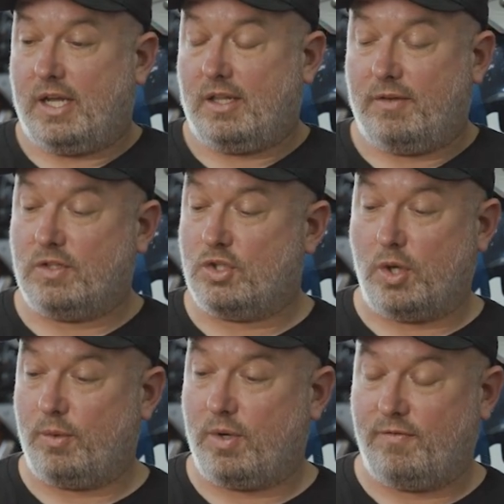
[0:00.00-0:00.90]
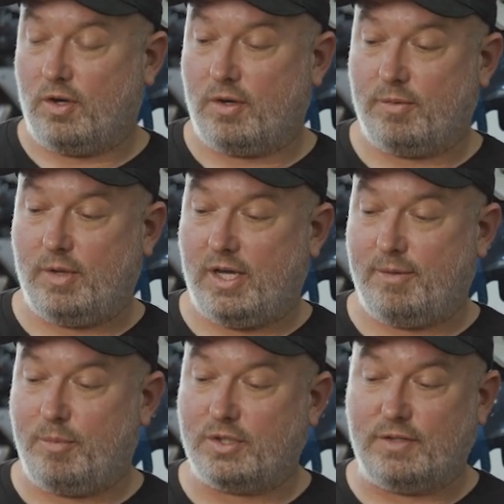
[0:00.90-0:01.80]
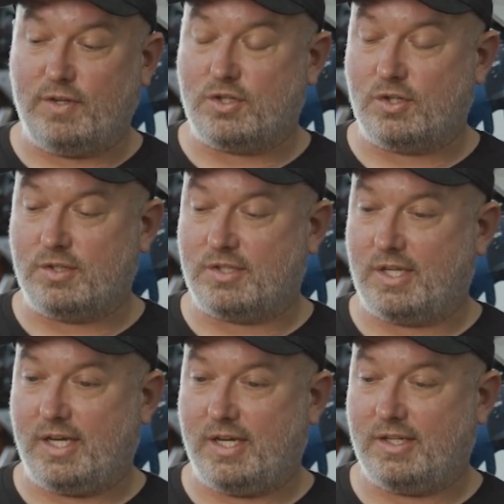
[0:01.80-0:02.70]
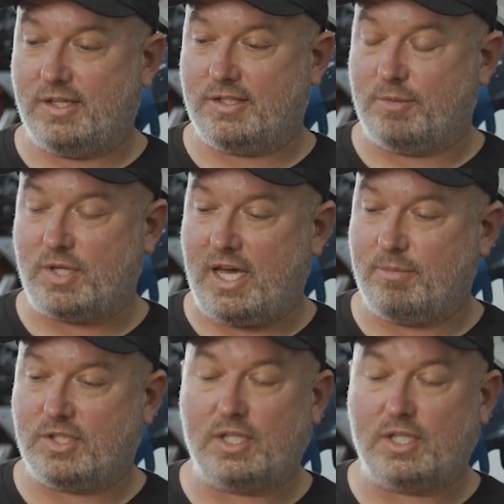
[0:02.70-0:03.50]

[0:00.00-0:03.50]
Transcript: I'd love to join one of your multi-ventures sometime,